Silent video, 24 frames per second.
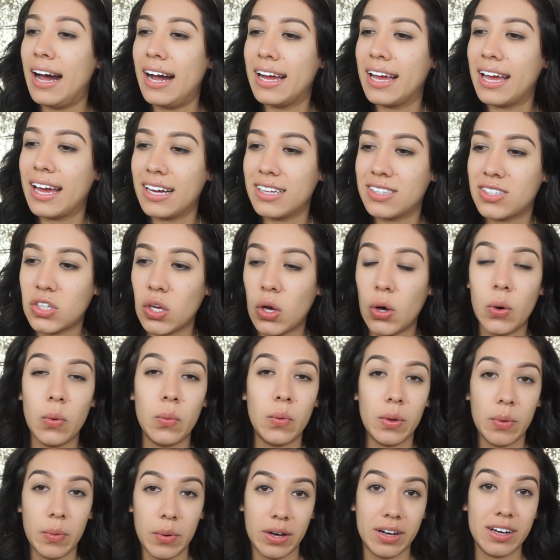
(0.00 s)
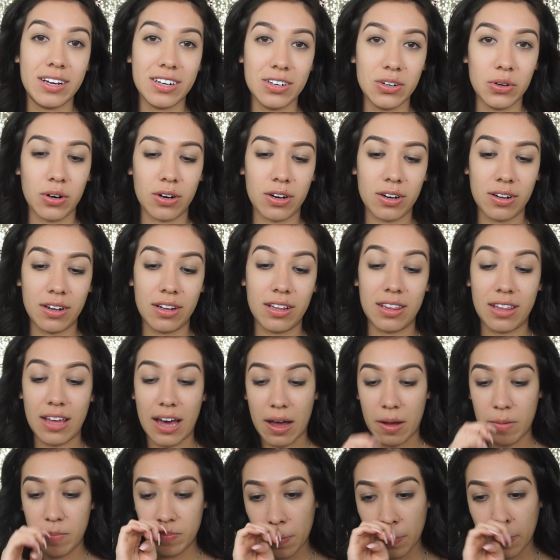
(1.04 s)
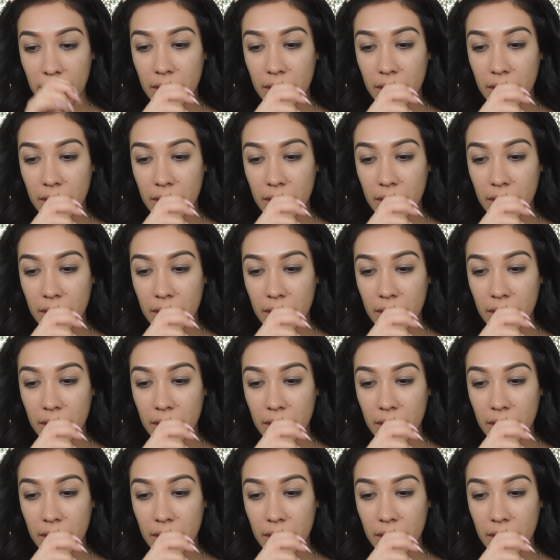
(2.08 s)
I guess we will ignore that.